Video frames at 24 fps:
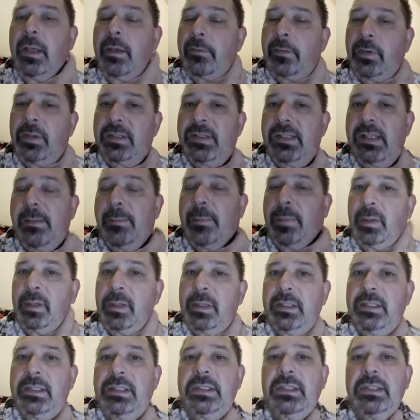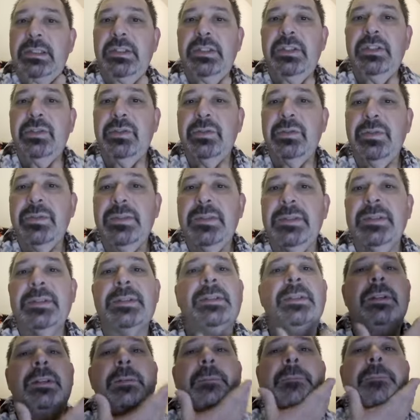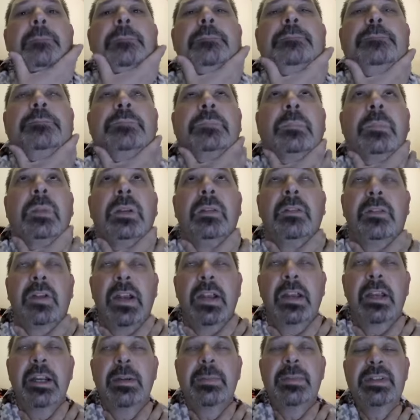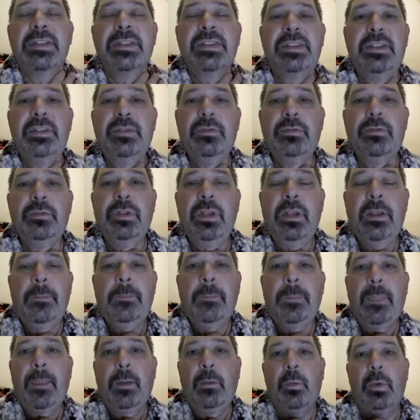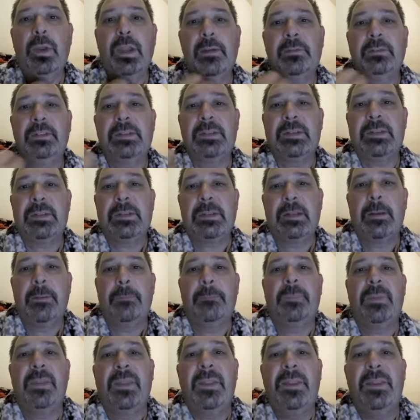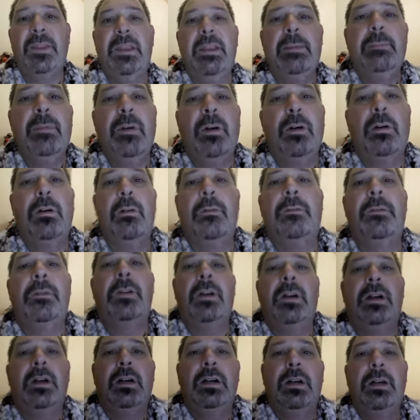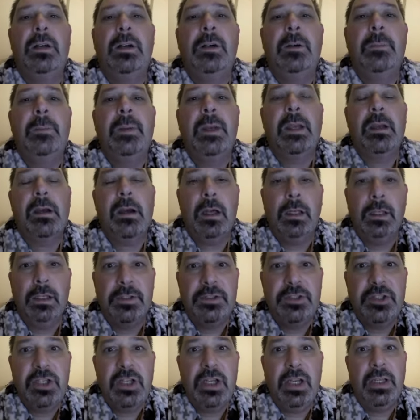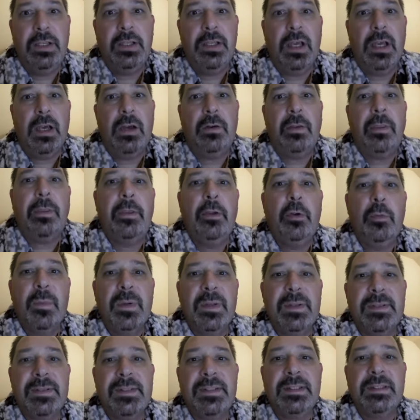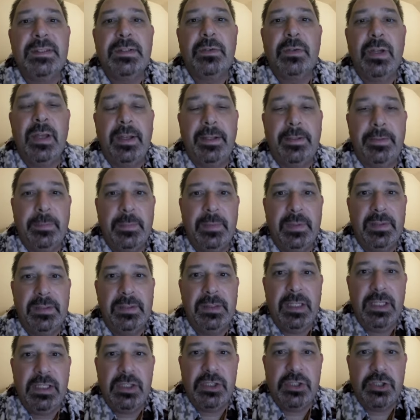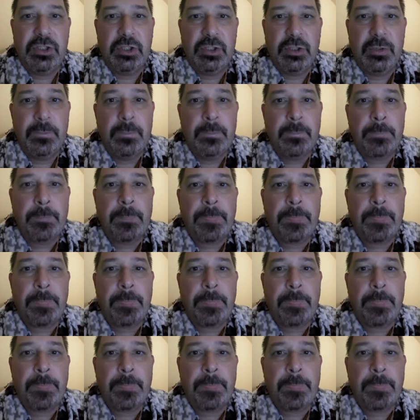For example, in Dune's, Frank Herbert's Dune, we have this theme of ecology and how humans interact with nature.